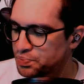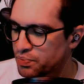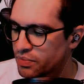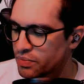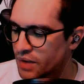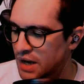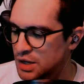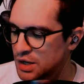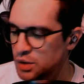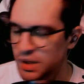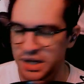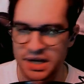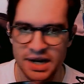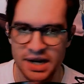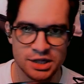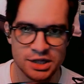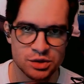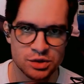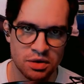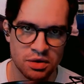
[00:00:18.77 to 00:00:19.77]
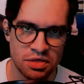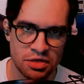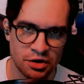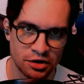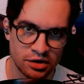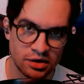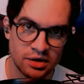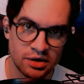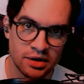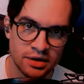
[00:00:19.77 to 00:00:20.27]
I do like an extra
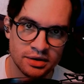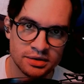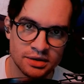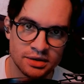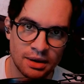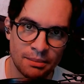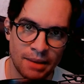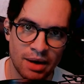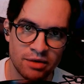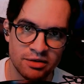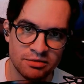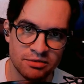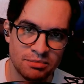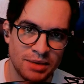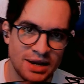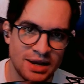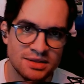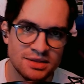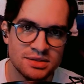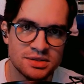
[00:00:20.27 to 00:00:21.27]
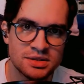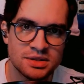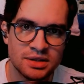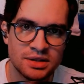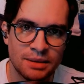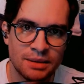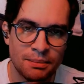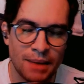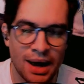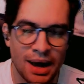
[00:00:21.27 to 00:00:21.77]
third amount of beans
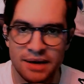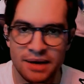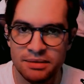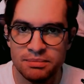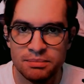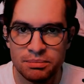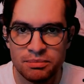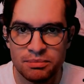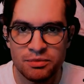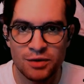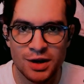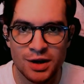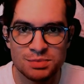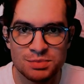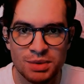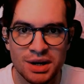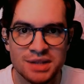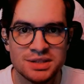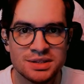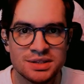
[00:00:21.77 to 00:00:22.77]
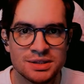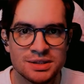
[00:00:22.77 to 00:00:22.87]
in my French press.